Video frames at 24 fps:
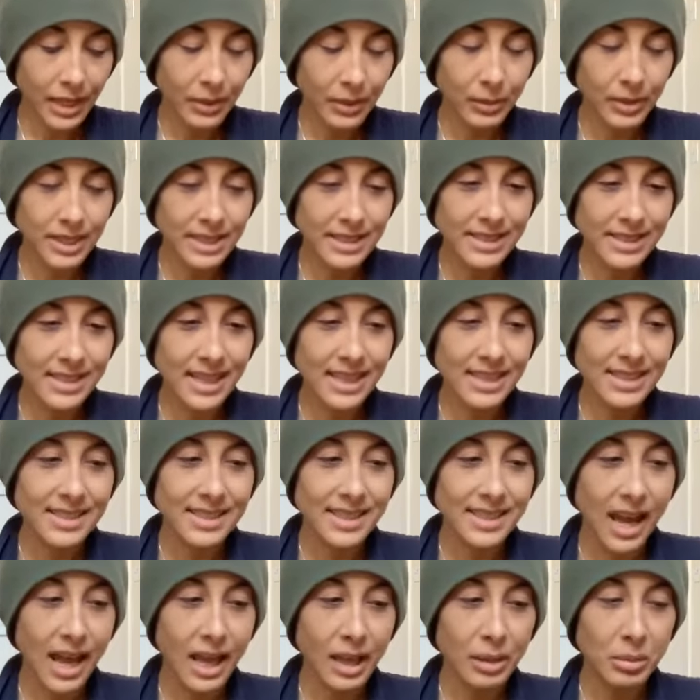And what he says
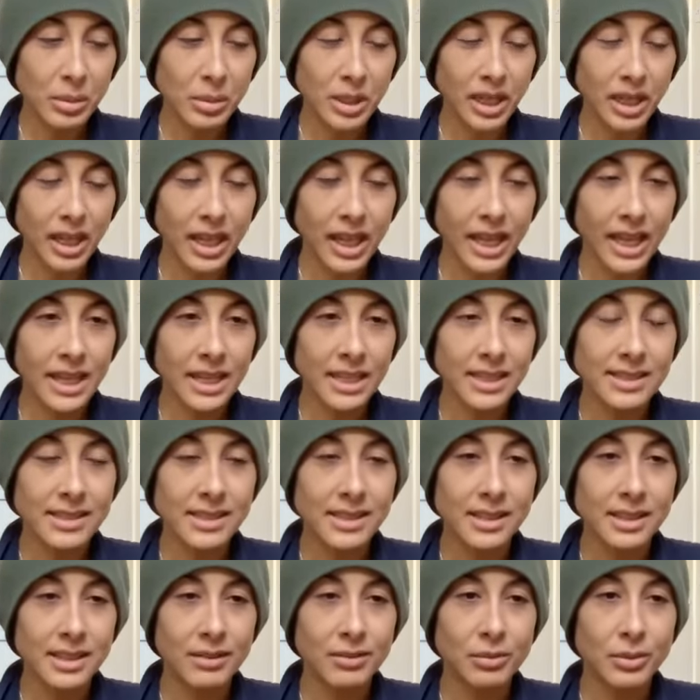time and again is
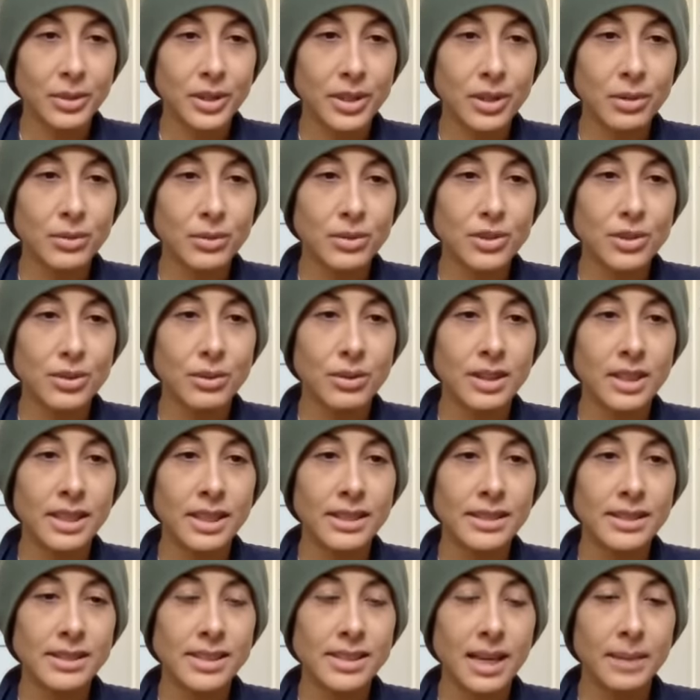that if we don't do
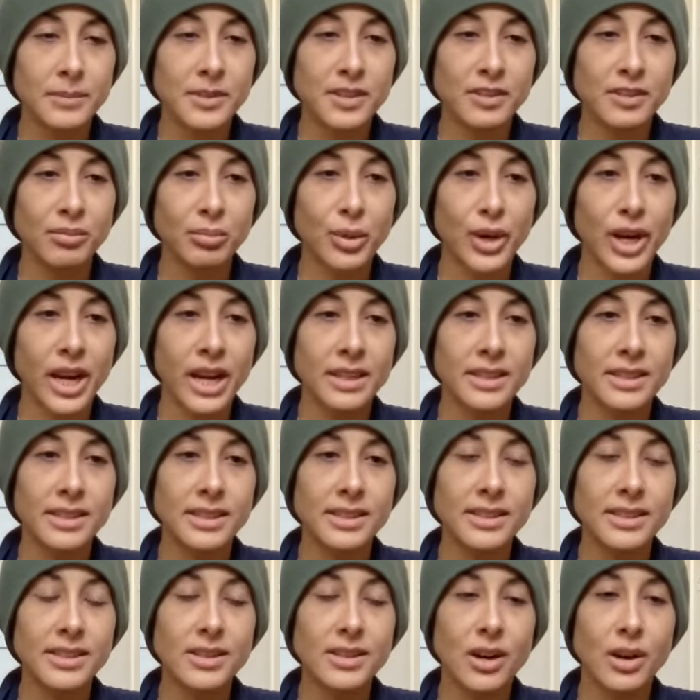these types of
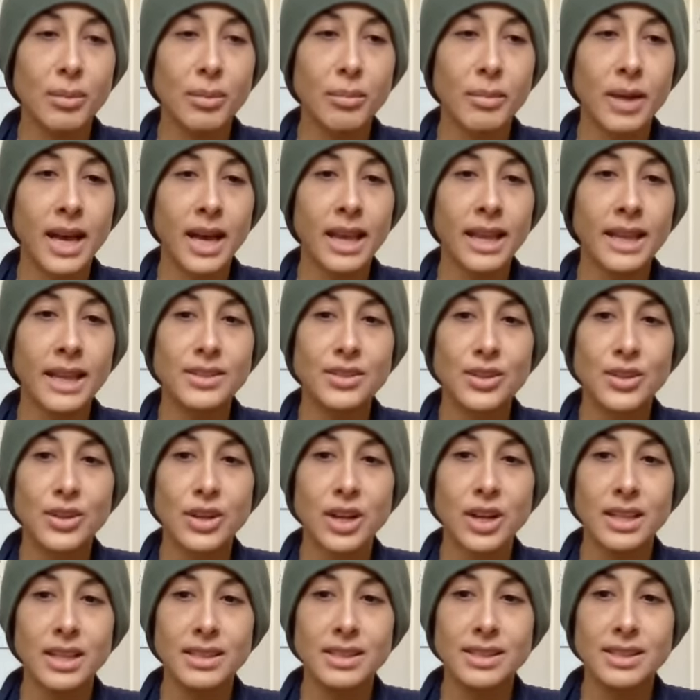practice, our minds are
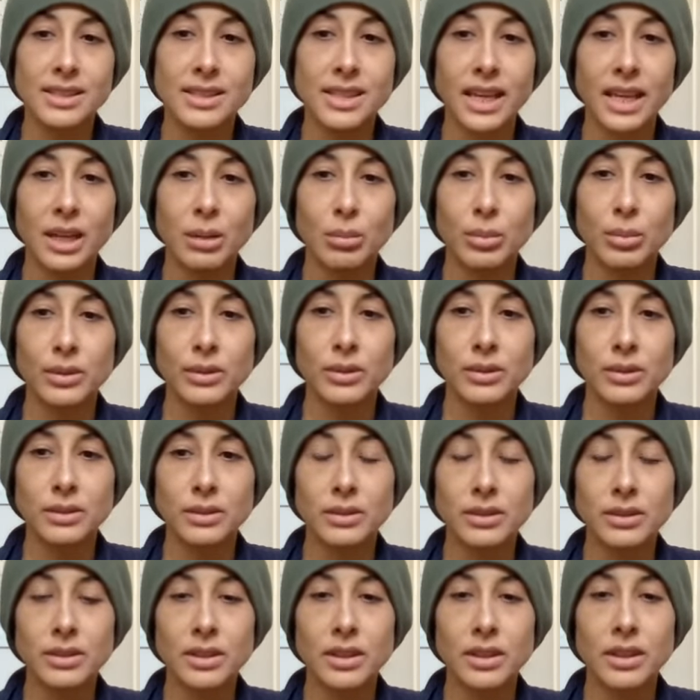not stable.
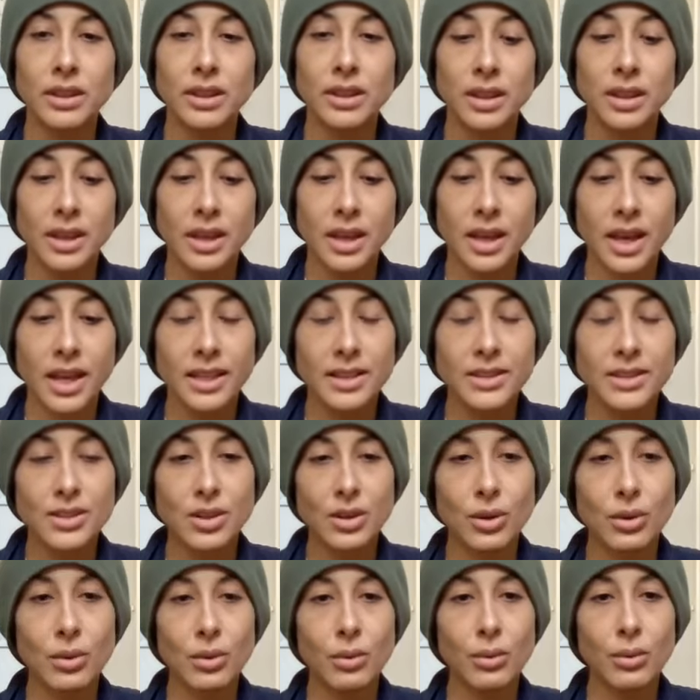And
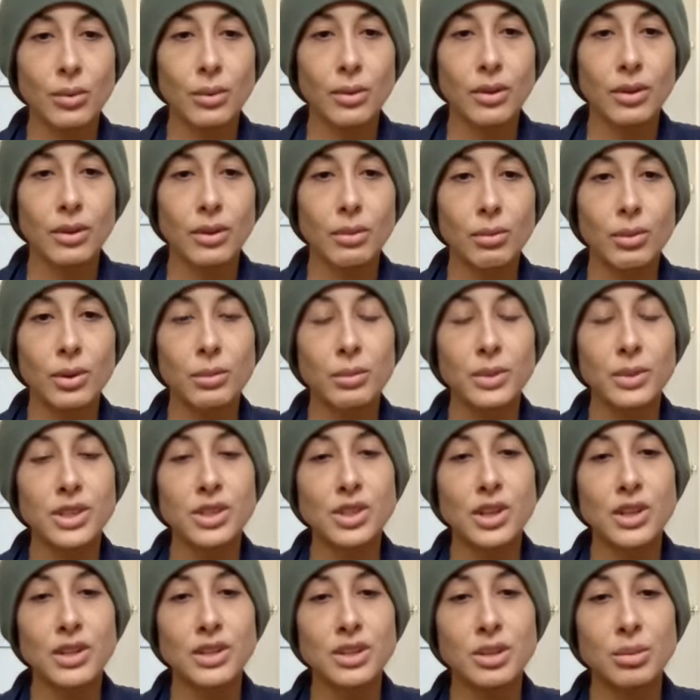so when we
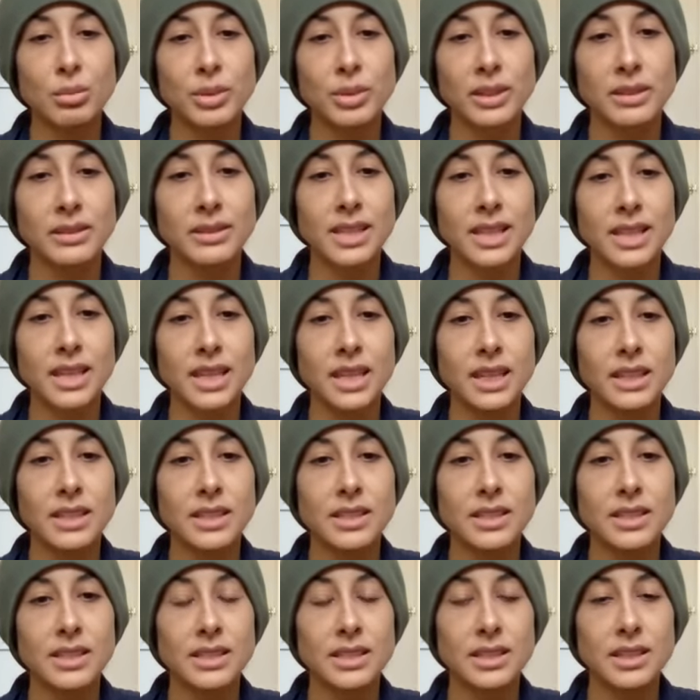start to build heat
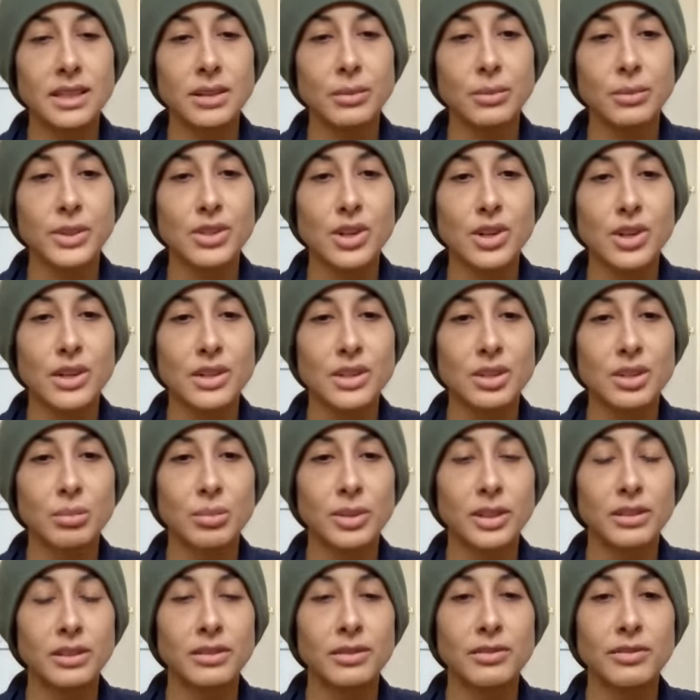and we start to
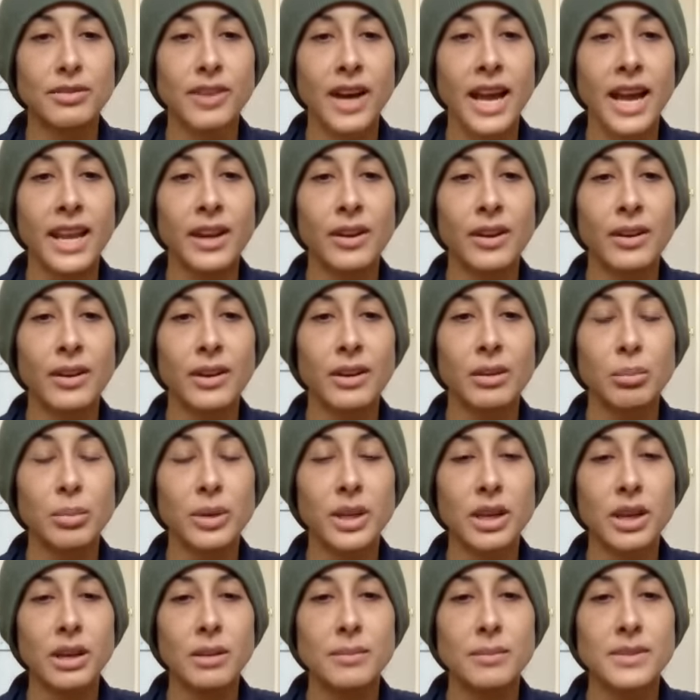build fire, it
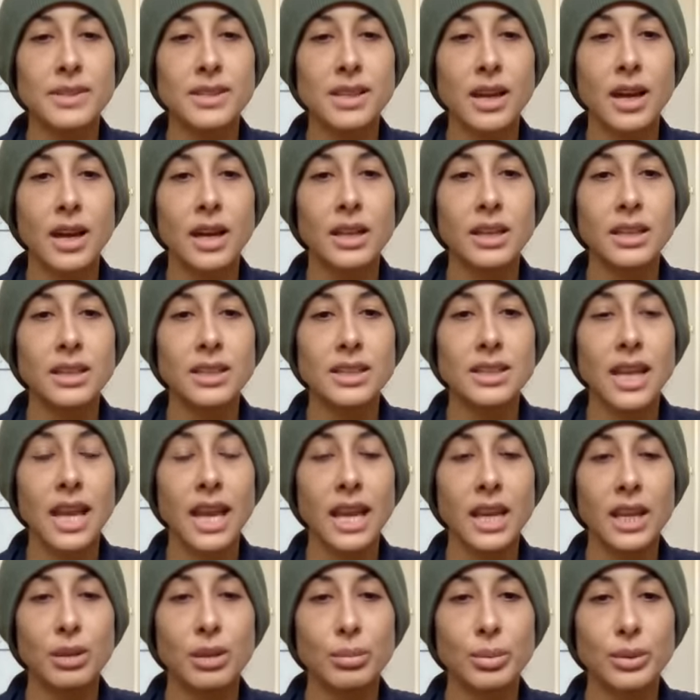becomes
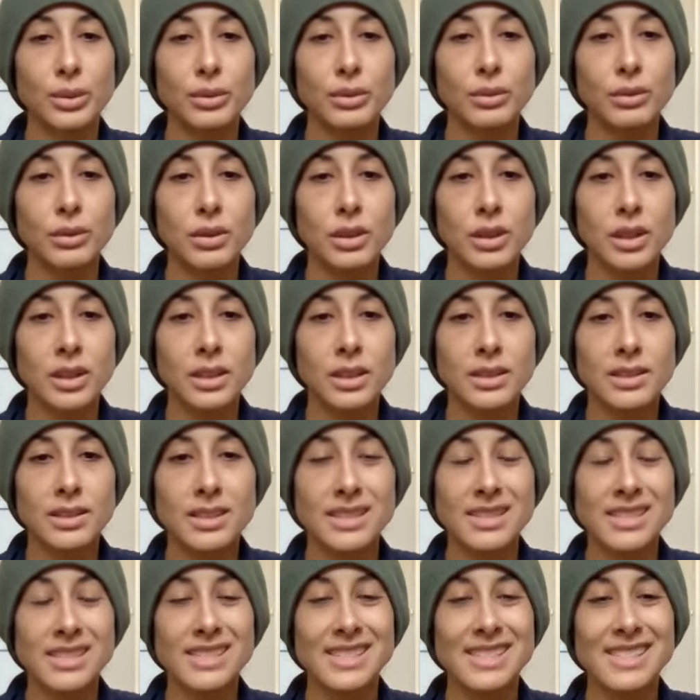unattainable
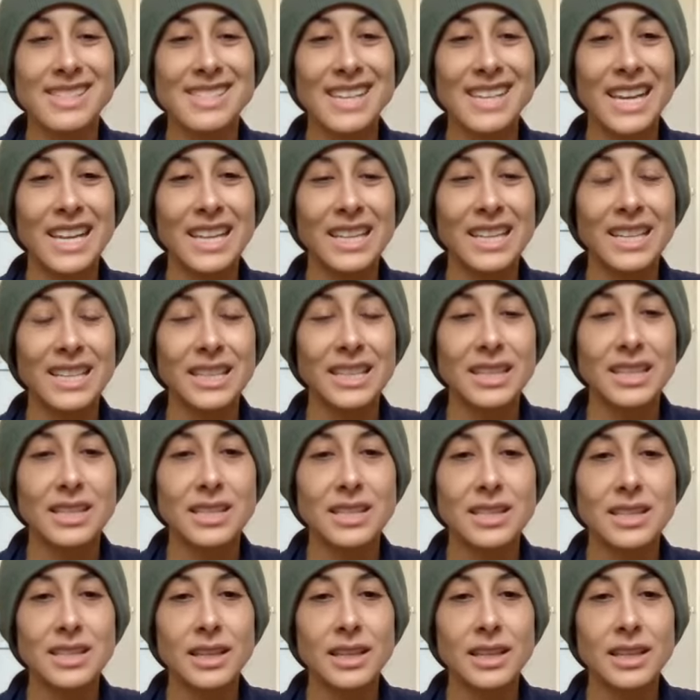to sustain it.